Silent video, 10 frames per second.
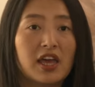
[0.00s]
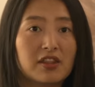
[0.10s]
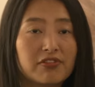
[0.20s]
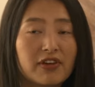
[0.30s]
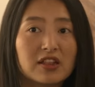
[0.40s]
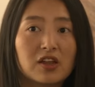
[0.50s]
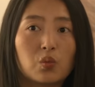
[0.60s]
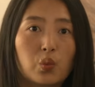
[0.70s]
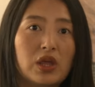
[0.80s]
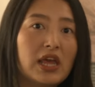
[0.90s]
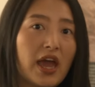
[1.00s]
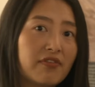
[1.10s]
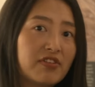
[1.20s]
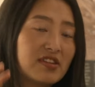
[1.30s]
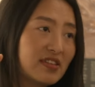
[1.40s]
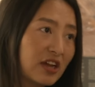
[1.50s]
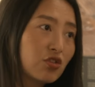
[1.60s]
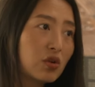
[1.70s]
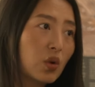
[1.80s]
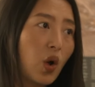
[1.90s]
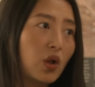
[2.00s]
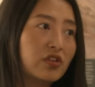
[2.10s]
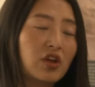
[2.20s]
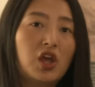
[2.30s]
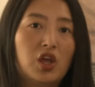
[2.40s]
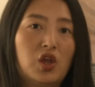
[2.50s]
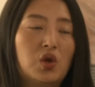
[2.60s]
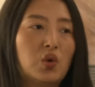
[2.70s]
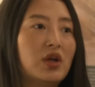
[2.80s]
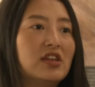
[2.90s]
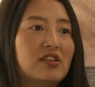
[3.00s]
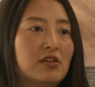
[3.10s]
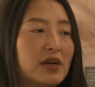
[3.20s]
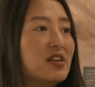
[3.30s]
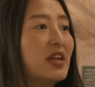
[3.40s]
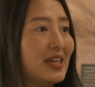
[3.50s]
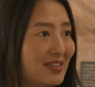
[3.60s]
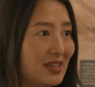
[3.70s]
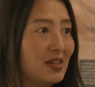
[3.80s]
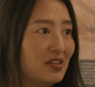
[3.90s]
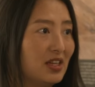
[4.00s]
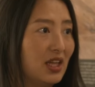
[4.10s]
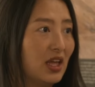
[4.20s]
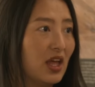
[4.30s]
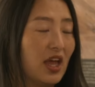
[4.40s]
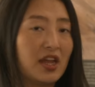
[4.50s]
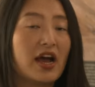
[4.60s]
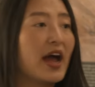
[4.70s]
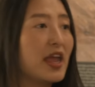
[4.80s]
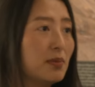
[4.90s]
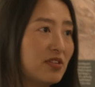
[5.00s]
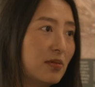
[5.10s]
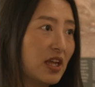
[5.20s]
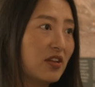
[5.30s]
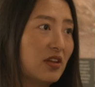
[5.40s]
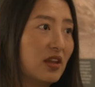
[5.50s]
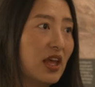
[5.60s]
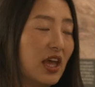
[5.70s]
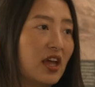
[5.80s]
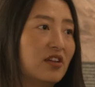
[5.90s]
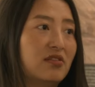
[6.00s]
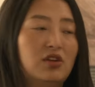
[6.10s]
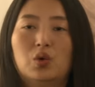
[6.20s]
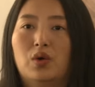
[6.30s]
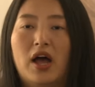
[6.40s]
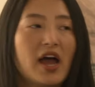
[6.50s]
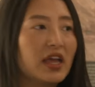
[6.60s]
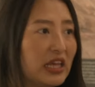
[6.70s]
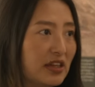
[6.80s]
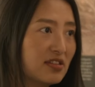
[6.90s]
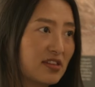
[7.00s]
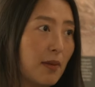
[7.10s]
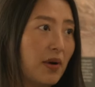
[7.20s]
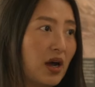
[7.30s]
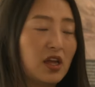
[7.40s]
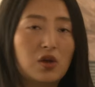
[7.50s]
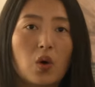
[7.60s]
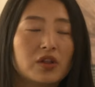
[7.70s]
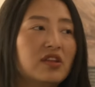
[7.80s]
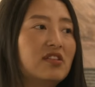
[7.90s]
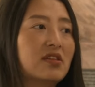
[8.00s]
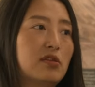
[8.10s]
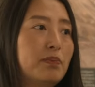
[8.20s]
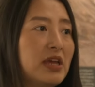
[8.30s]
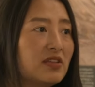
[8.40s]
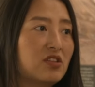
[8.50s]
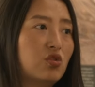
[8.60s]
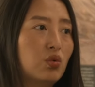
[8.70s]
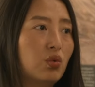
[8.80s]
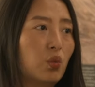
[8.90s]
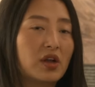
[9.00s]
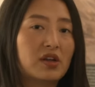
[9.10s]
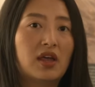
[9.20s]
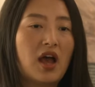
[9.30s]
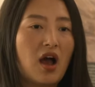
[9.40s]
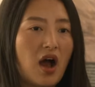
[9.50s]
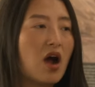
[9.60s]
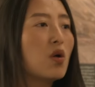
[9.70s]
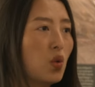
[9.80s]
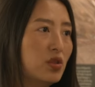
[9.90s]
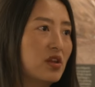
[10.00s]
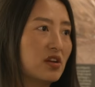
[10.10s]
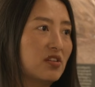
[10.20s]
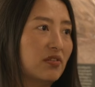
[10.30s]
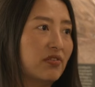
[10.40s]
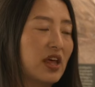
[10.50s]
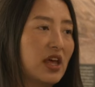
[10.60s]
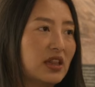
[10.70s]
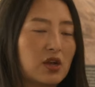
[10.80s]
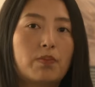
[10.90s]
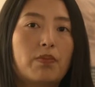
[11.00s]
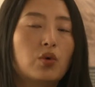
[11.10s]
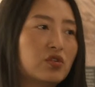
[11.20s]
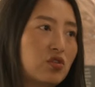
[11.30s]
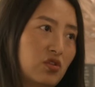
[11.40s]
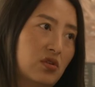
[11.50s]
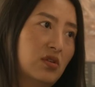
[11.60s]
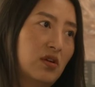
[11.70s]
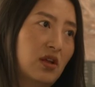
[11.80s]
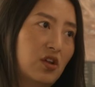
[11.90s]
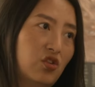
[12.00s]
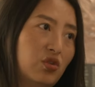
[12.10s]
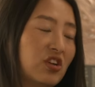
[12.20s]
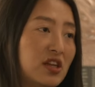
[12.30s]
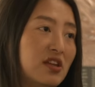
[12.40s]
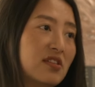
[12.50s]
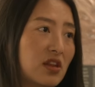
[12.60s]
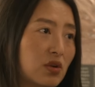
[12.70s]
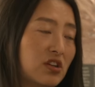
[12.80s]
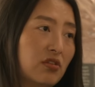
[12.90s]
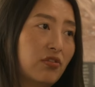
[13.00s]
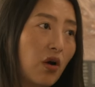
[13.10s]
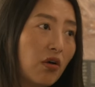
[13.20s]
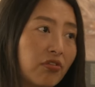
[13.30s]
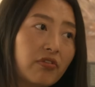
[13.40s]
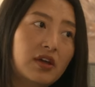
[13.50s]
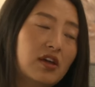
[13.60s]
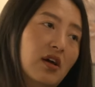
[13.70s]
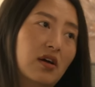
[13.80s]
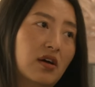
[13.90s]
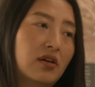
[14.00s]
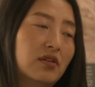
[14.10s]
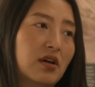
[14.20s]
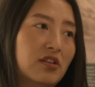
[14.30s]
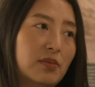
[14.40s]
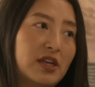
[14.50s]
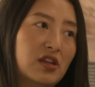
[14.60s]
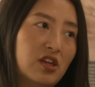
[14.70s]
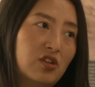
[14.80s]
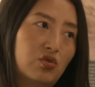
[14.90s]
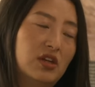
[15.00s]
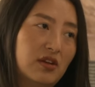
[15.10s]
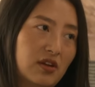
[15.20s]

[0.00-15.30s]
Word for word: and the fact that we have a section called, you know, Tibetan identity and I am Tibetan and, you know, I eat tsampa and all these speaks to what our own narrative that opposed to Chinese narrative of uh, uh, Tibetan history and